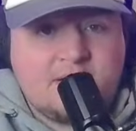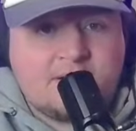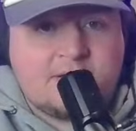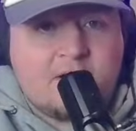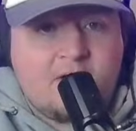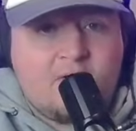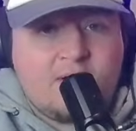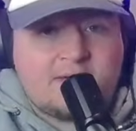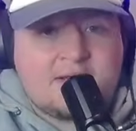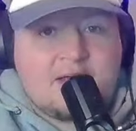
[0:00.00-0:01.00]
So
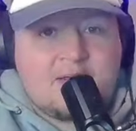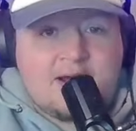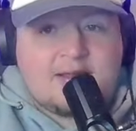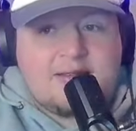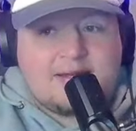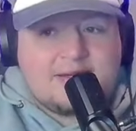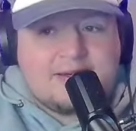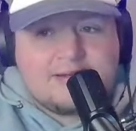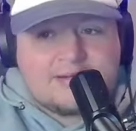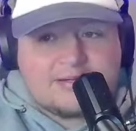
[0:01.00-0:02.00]
it's not like this
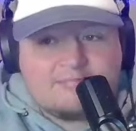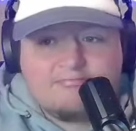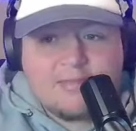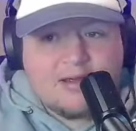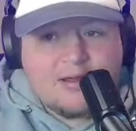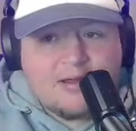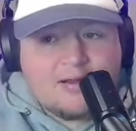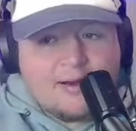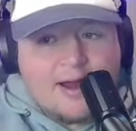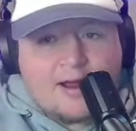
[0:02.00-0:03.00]
is
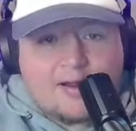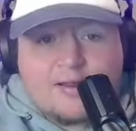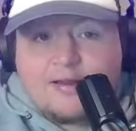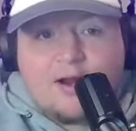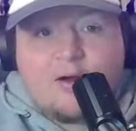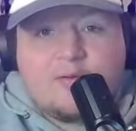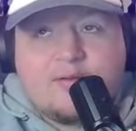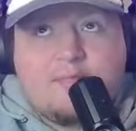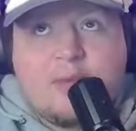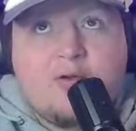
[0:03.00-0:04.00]
not,
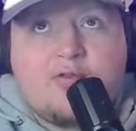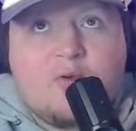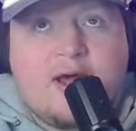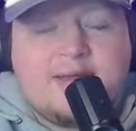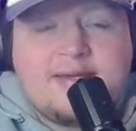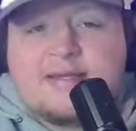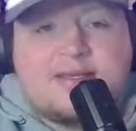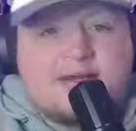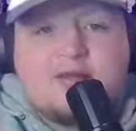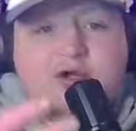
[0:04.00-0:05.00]
both ways. This
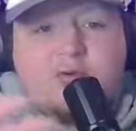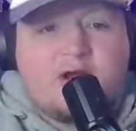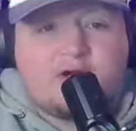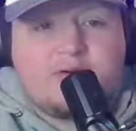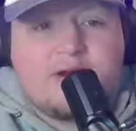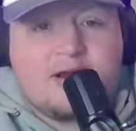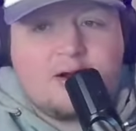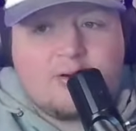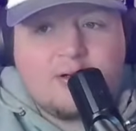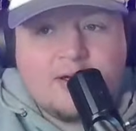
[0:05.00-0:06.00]
isn't a two-way street
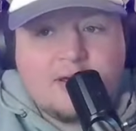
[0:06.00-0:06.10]
here.